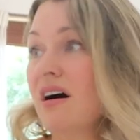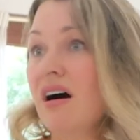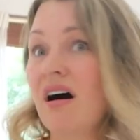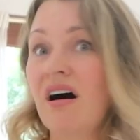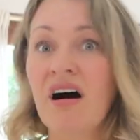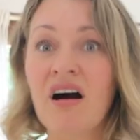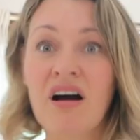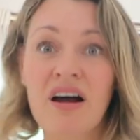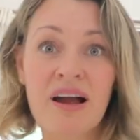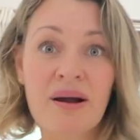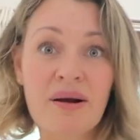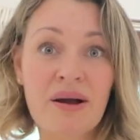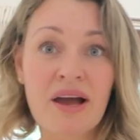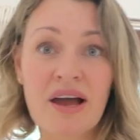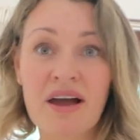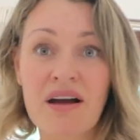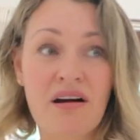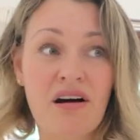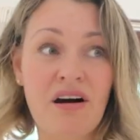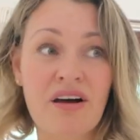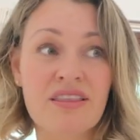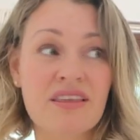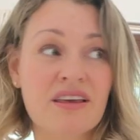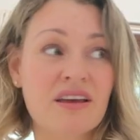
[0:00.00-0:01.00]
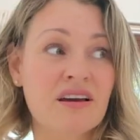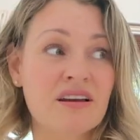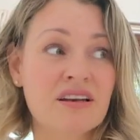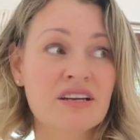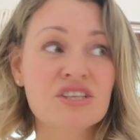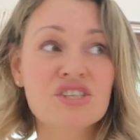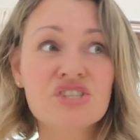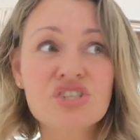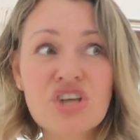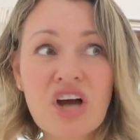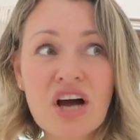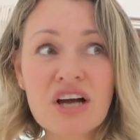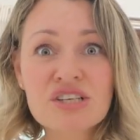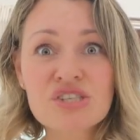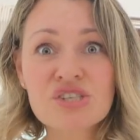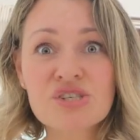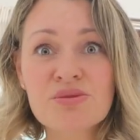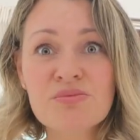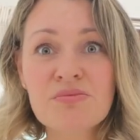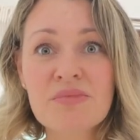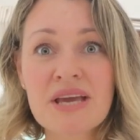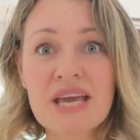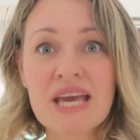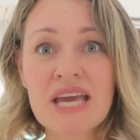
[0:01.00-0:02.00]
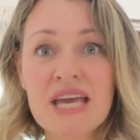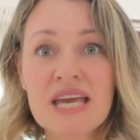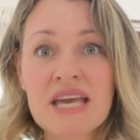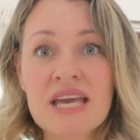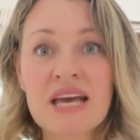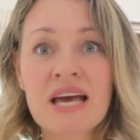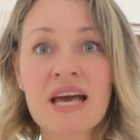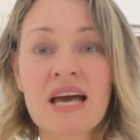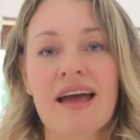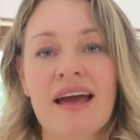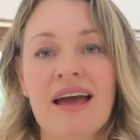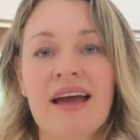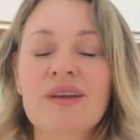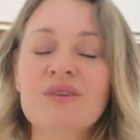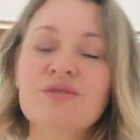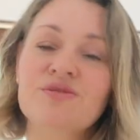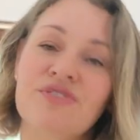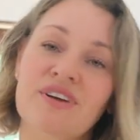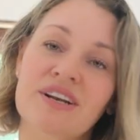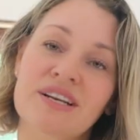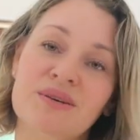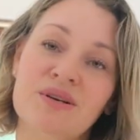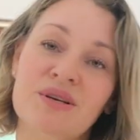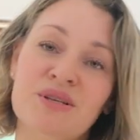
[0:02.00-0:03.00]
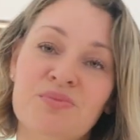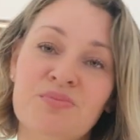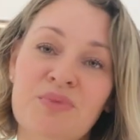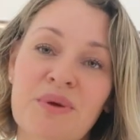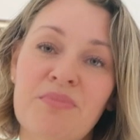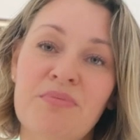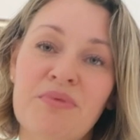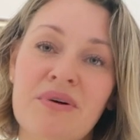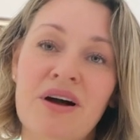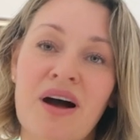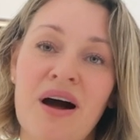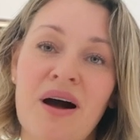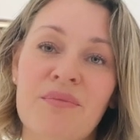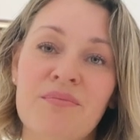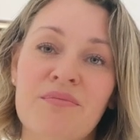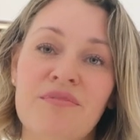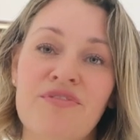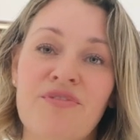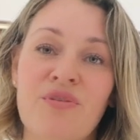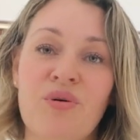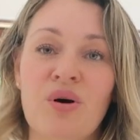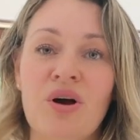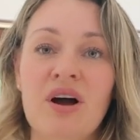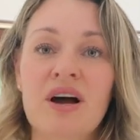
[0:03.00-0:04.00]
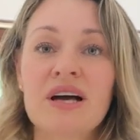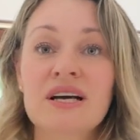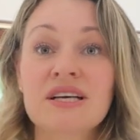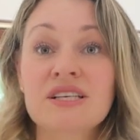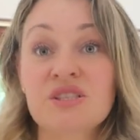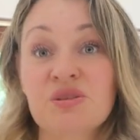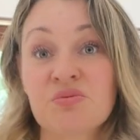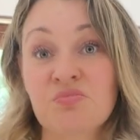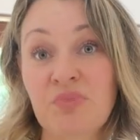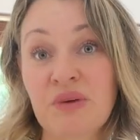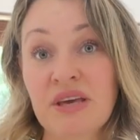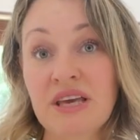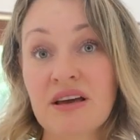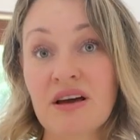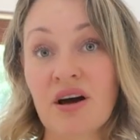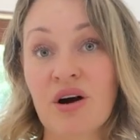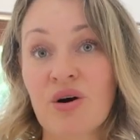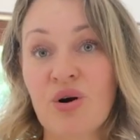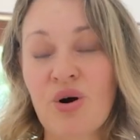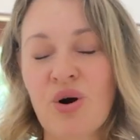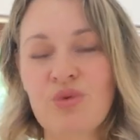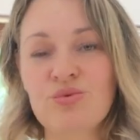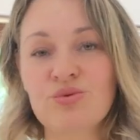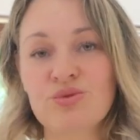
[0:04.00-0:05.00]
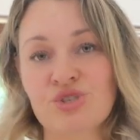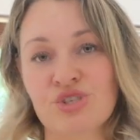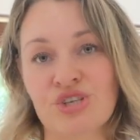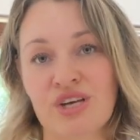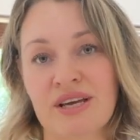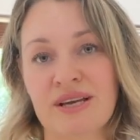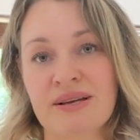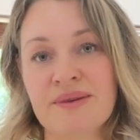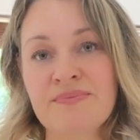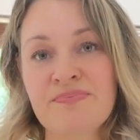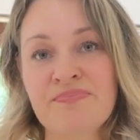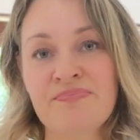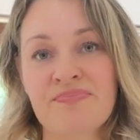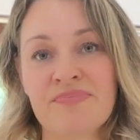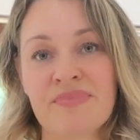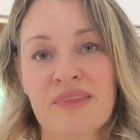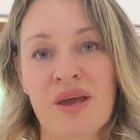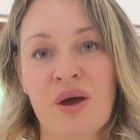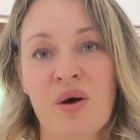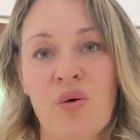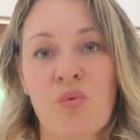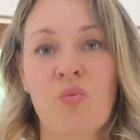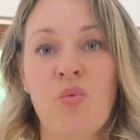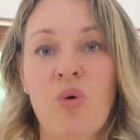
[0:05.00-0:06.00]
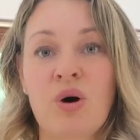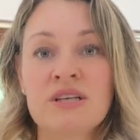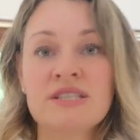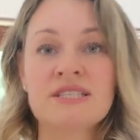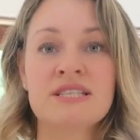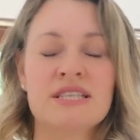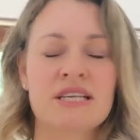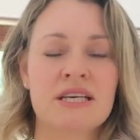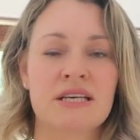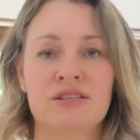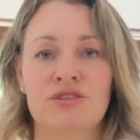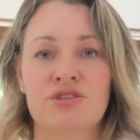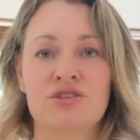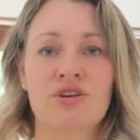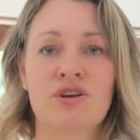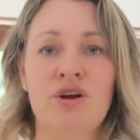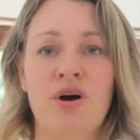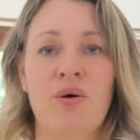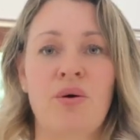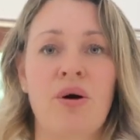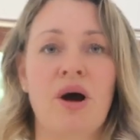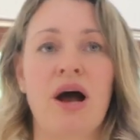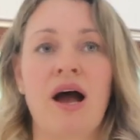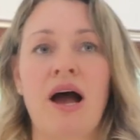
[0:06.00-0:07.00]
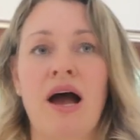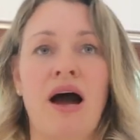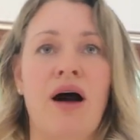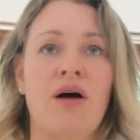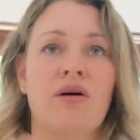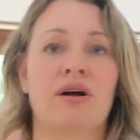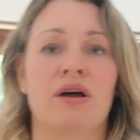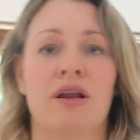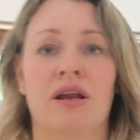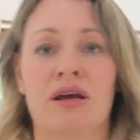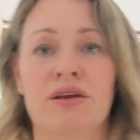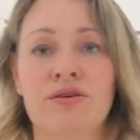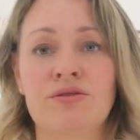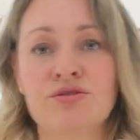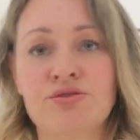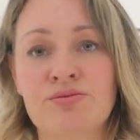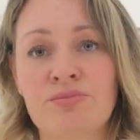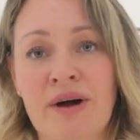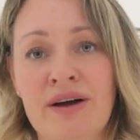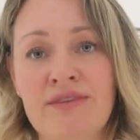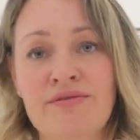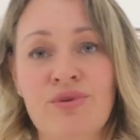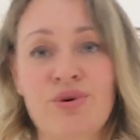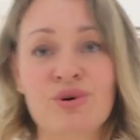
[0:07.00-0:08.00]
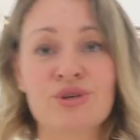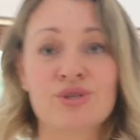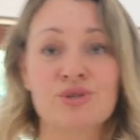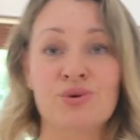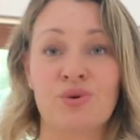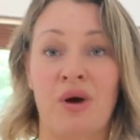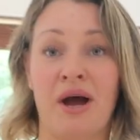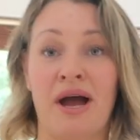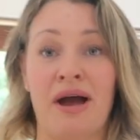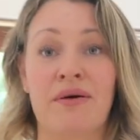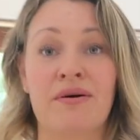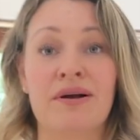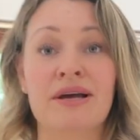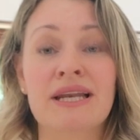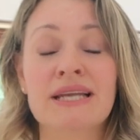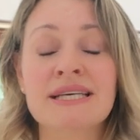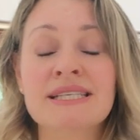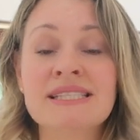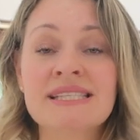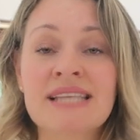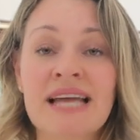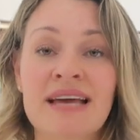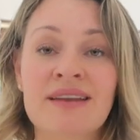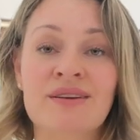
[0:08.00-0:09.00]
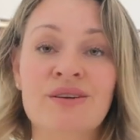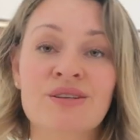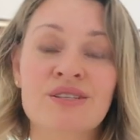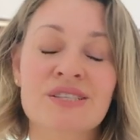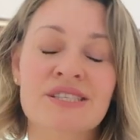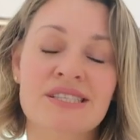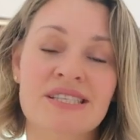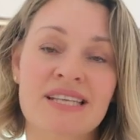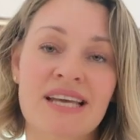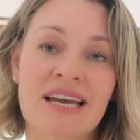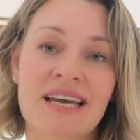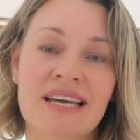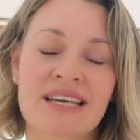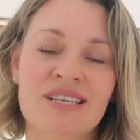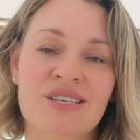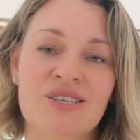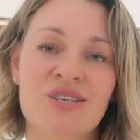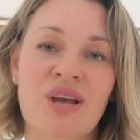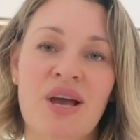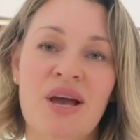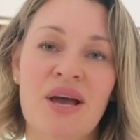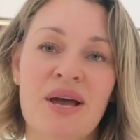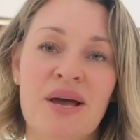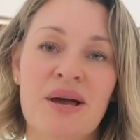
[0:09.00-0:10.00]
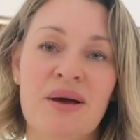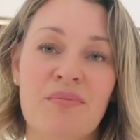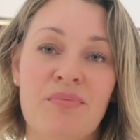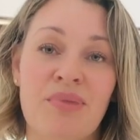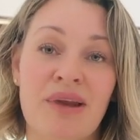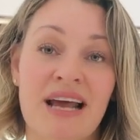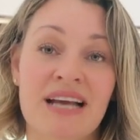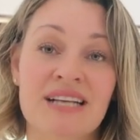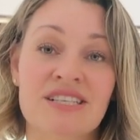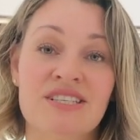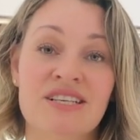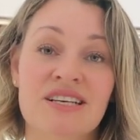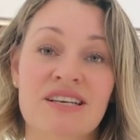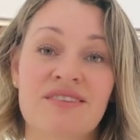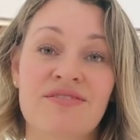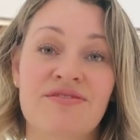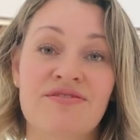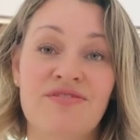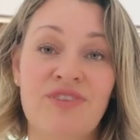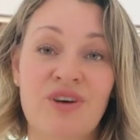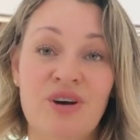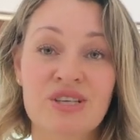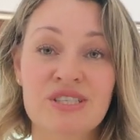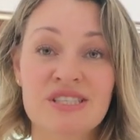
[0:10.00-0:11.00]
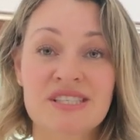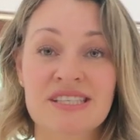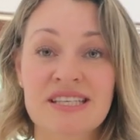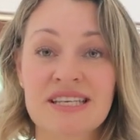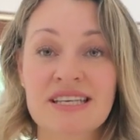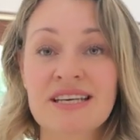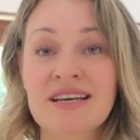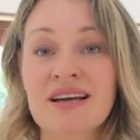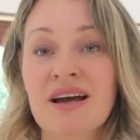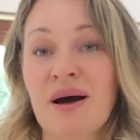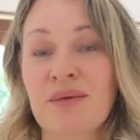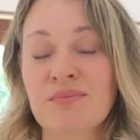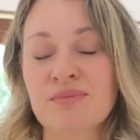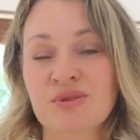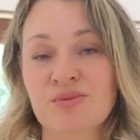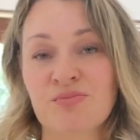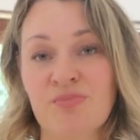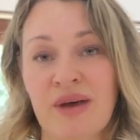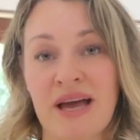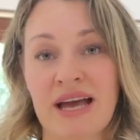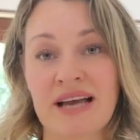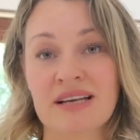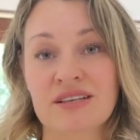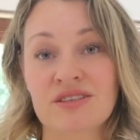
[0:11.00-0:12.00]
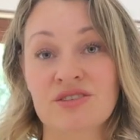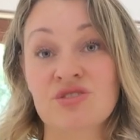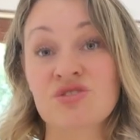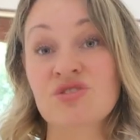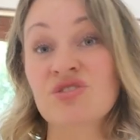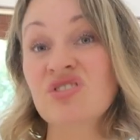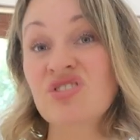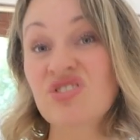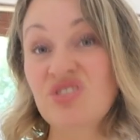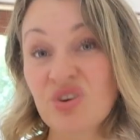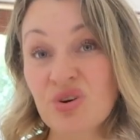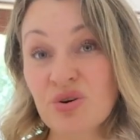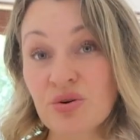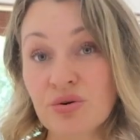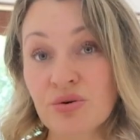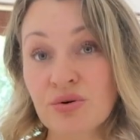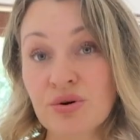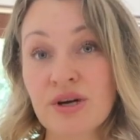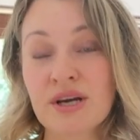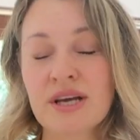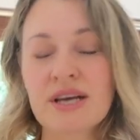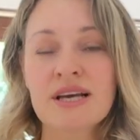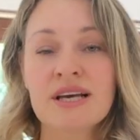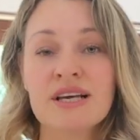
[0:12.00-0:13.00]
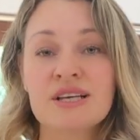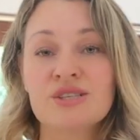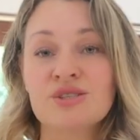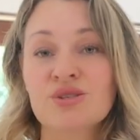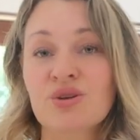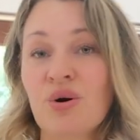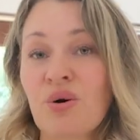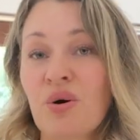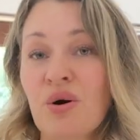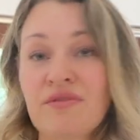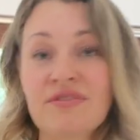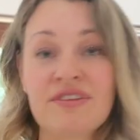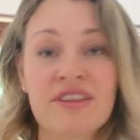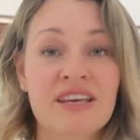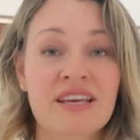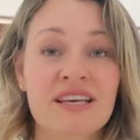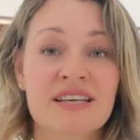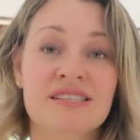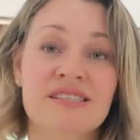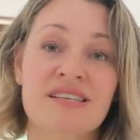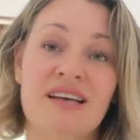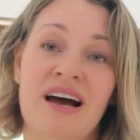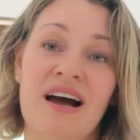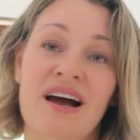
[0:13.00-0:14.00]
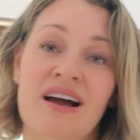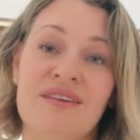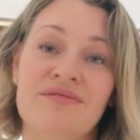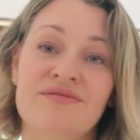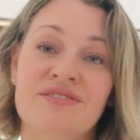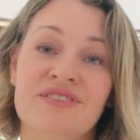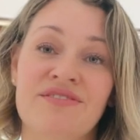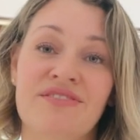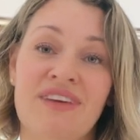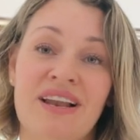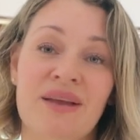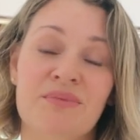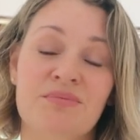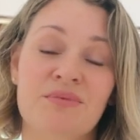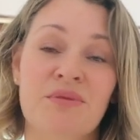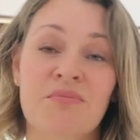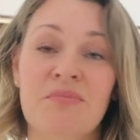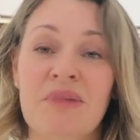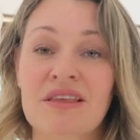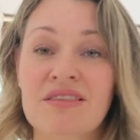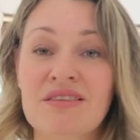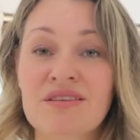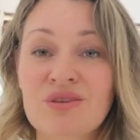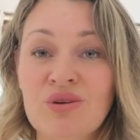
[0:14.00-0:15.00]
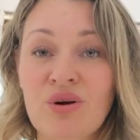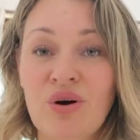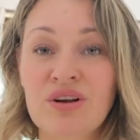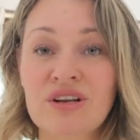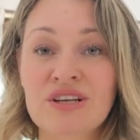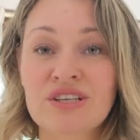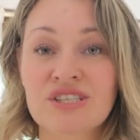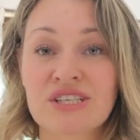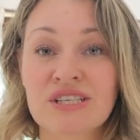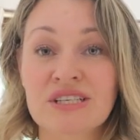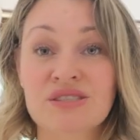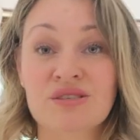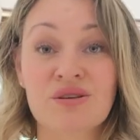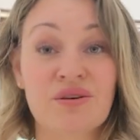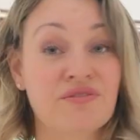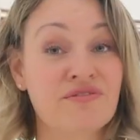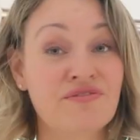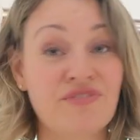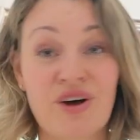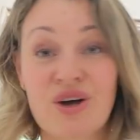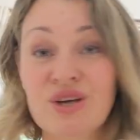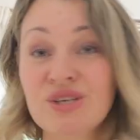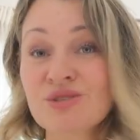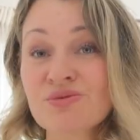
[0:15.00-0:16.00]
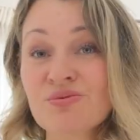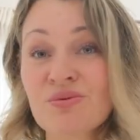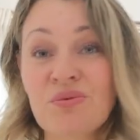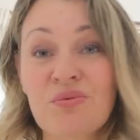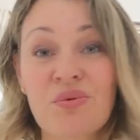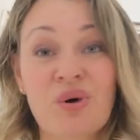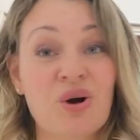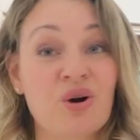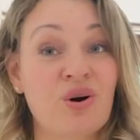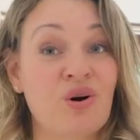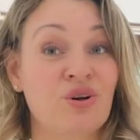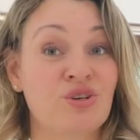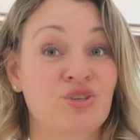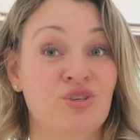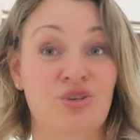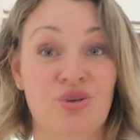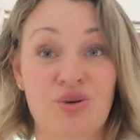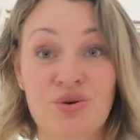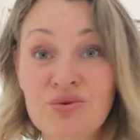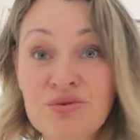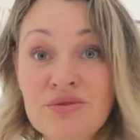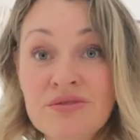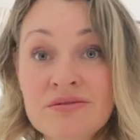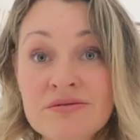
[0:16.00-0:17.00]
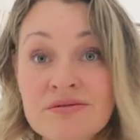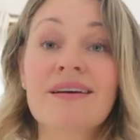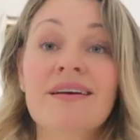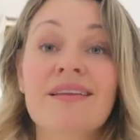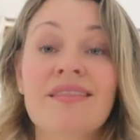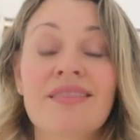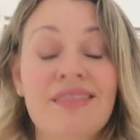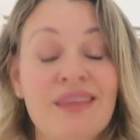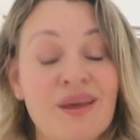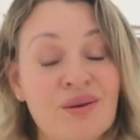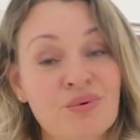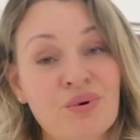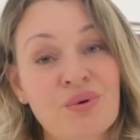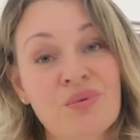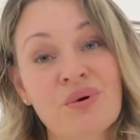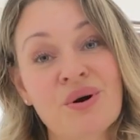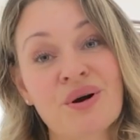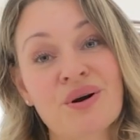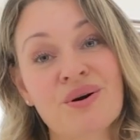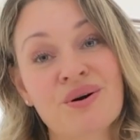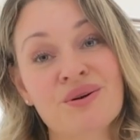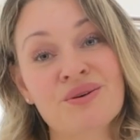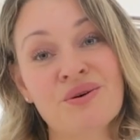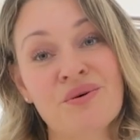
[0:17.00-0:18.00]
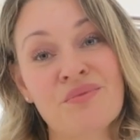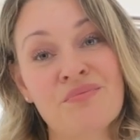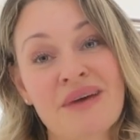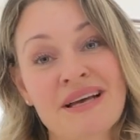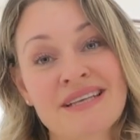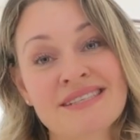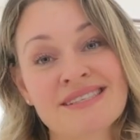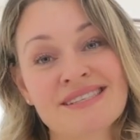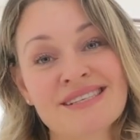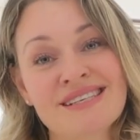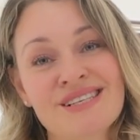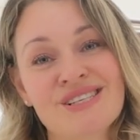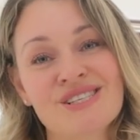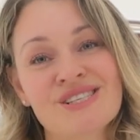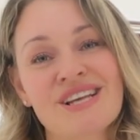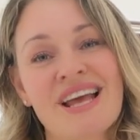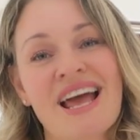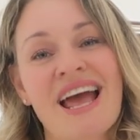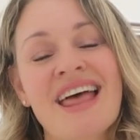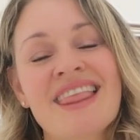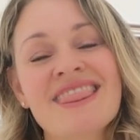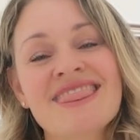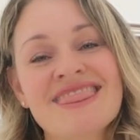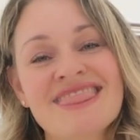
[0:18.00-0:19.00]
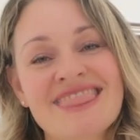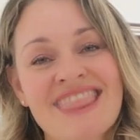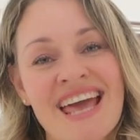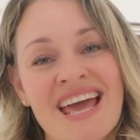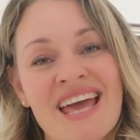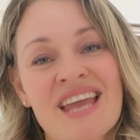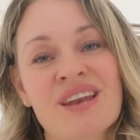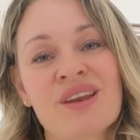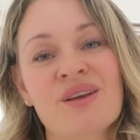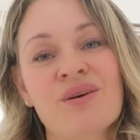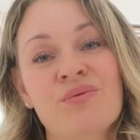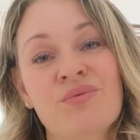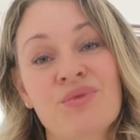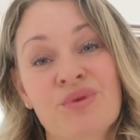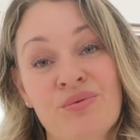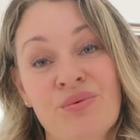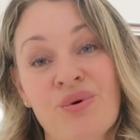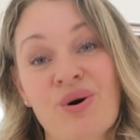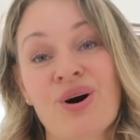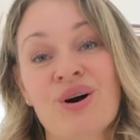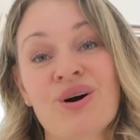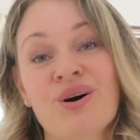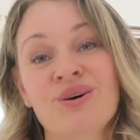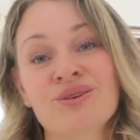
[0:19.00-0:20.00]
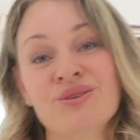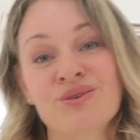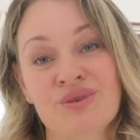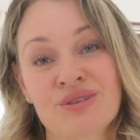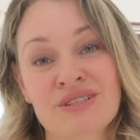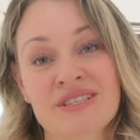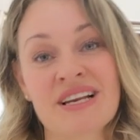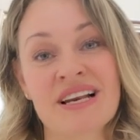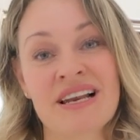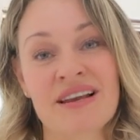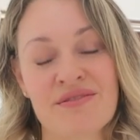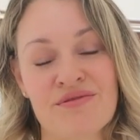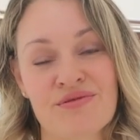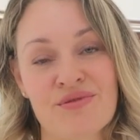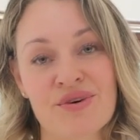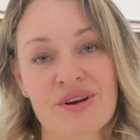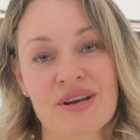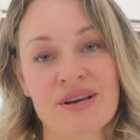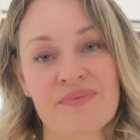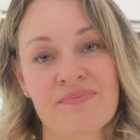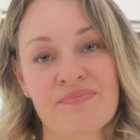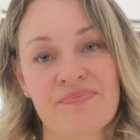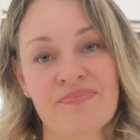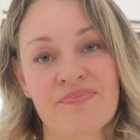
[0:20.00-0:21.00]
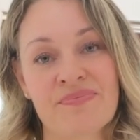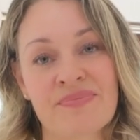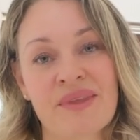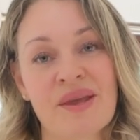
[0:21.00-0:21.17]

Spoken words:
Are they going to judge me? And it's funny because people come for speaker coaching wanting to know, how can I use my voice or how can I stand on stage? But actually it firstly comes back to you. So over the years I've developed a methodology. So first we work on you, then we work on your message, and then we work on your delivery.